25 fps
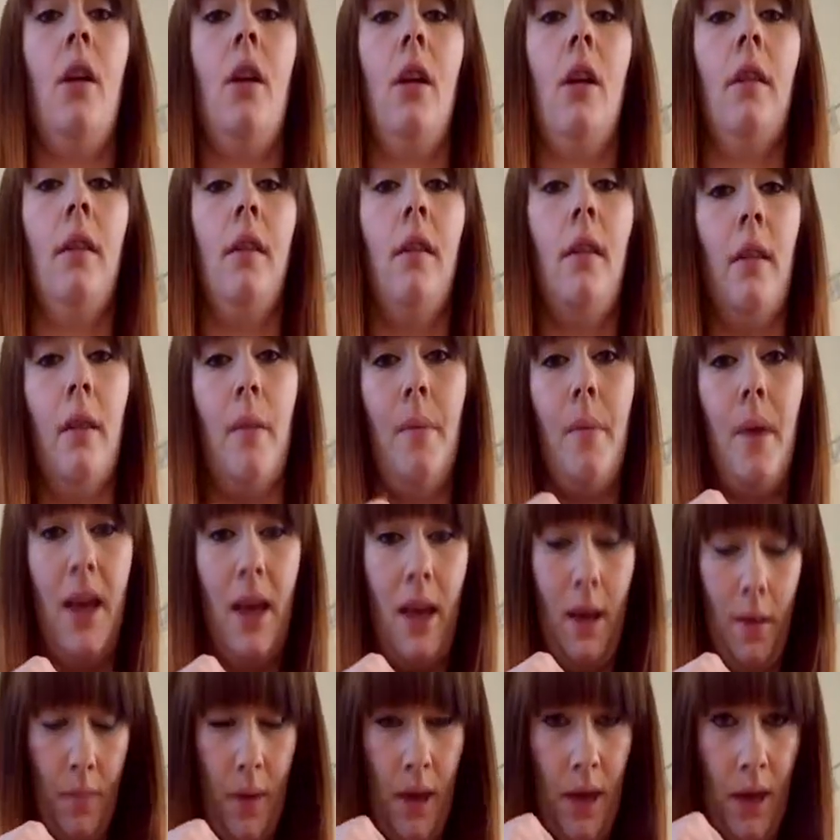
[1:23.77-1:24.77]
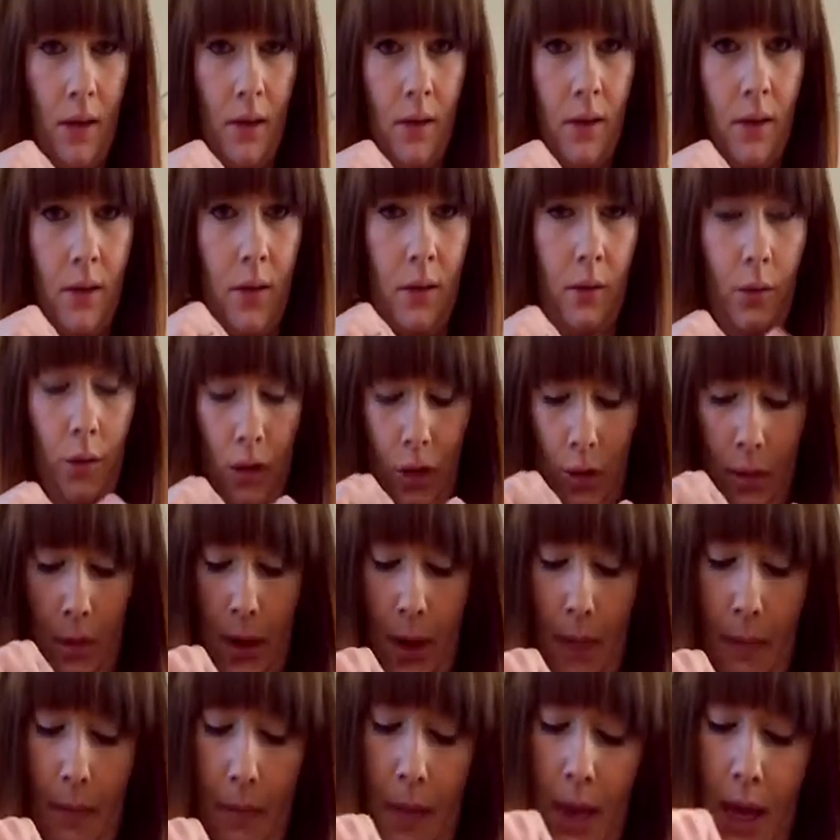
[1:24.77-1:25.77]
onto the baby. Do it
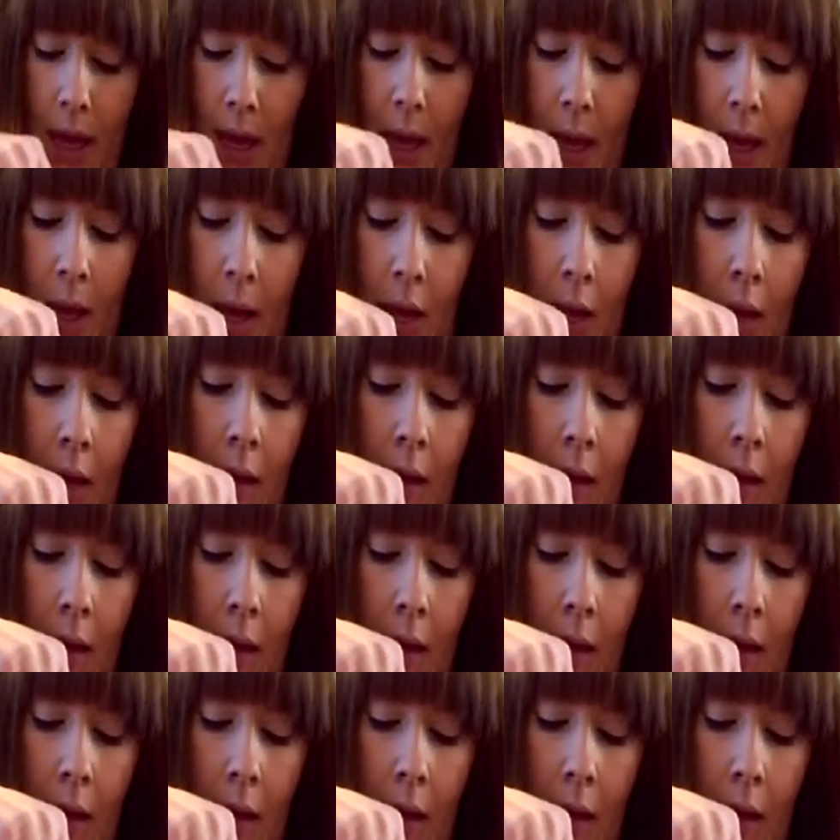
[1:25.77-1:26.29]
on me,